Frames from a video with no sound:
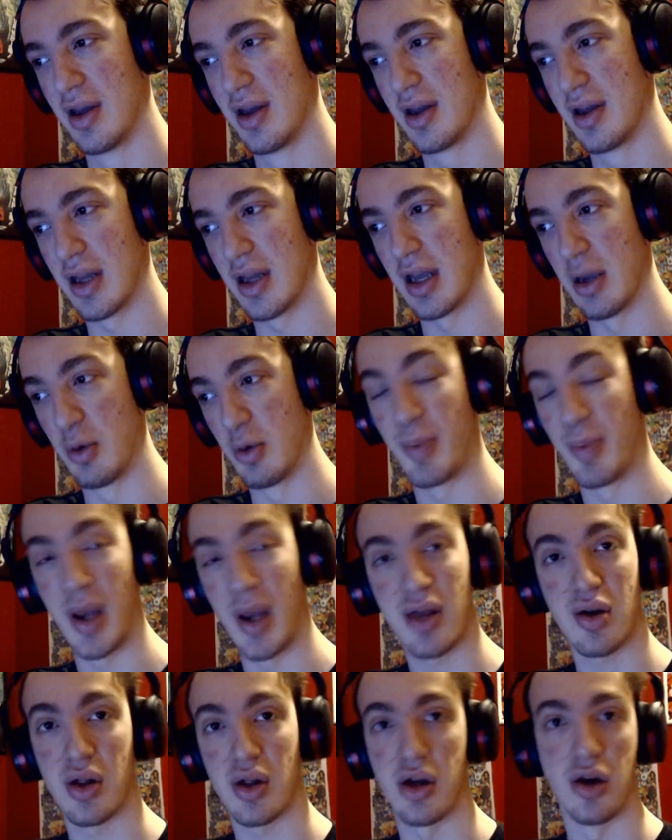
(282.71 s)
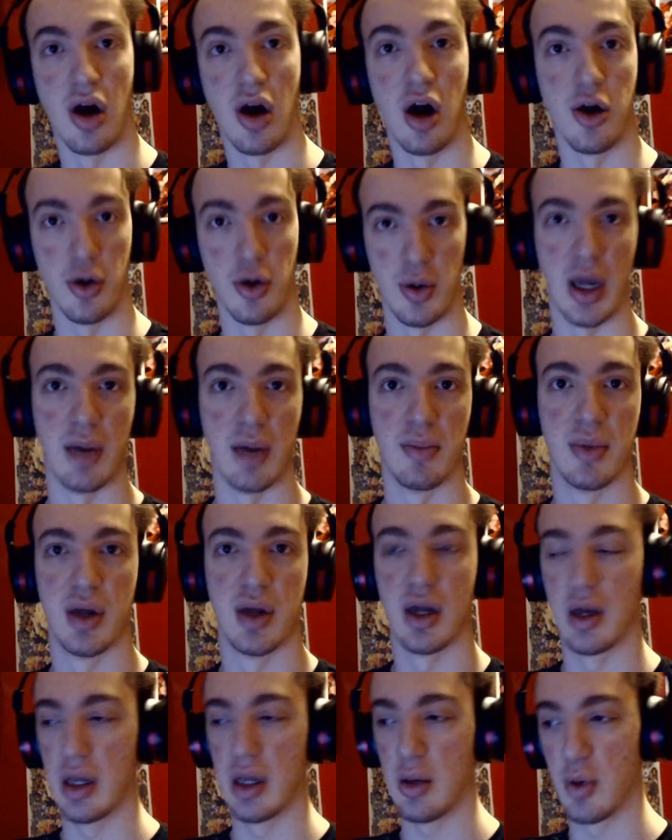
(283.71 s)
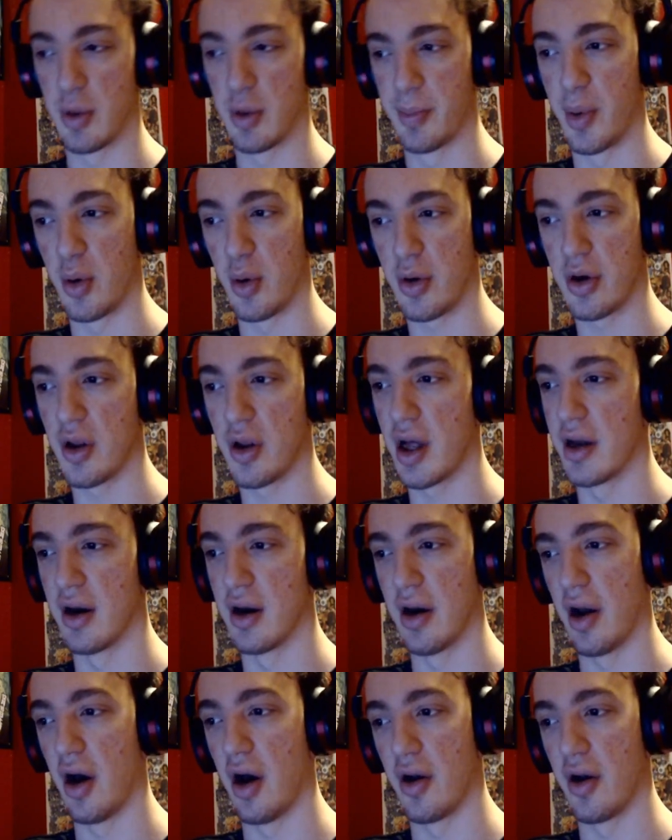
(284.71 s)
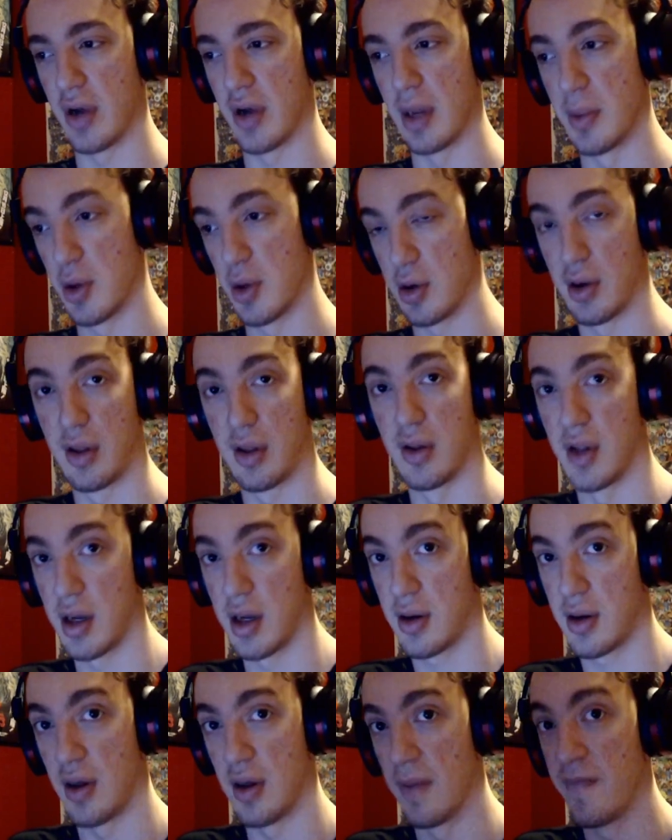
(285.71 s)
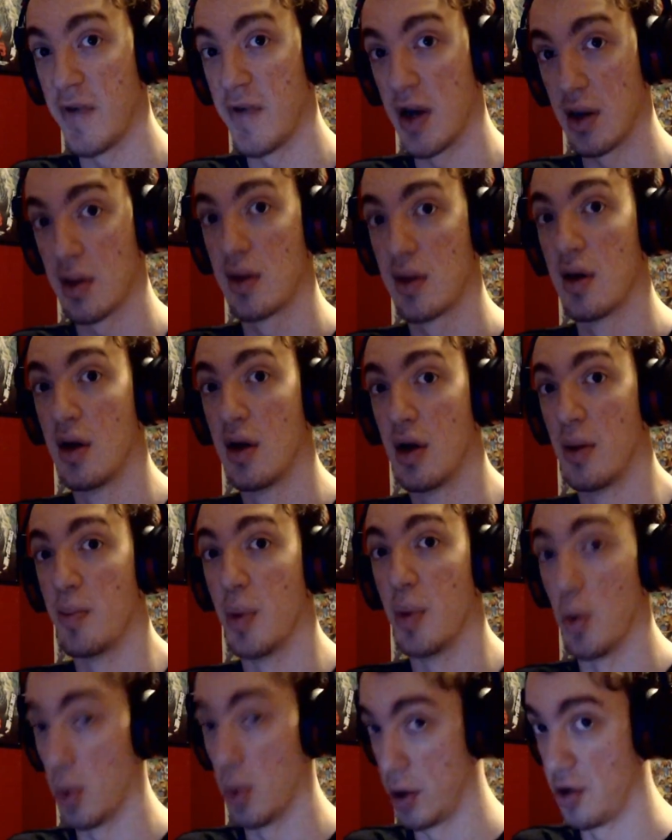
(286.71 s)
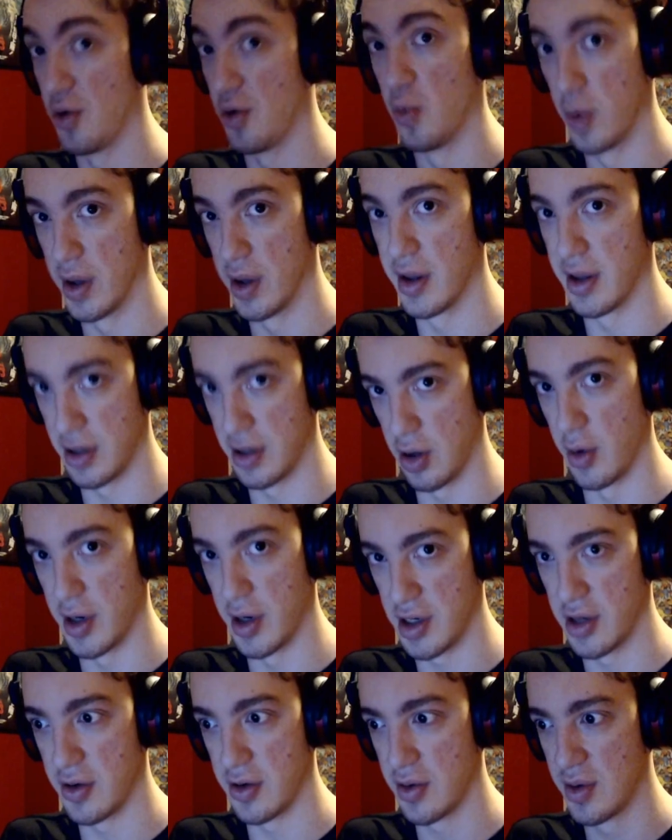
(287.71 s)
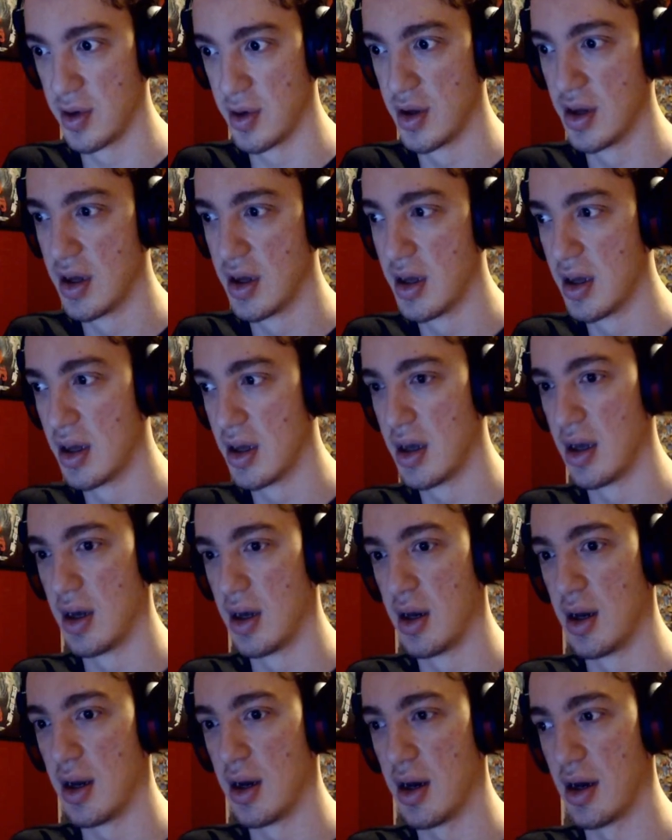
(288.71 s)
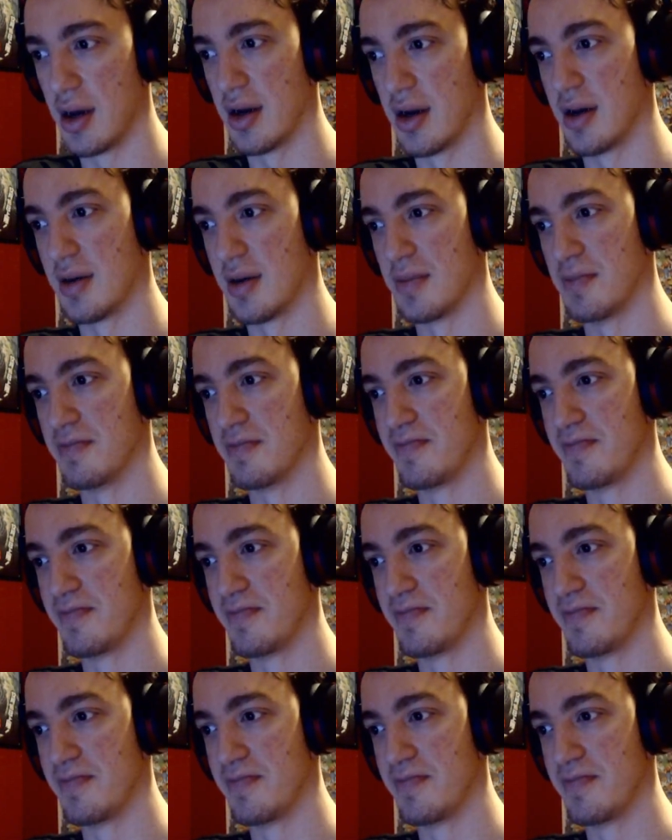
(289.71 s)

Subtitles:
It was basically an auto game. It was borderline an auto game. You could select some things, but were you really going to? Um,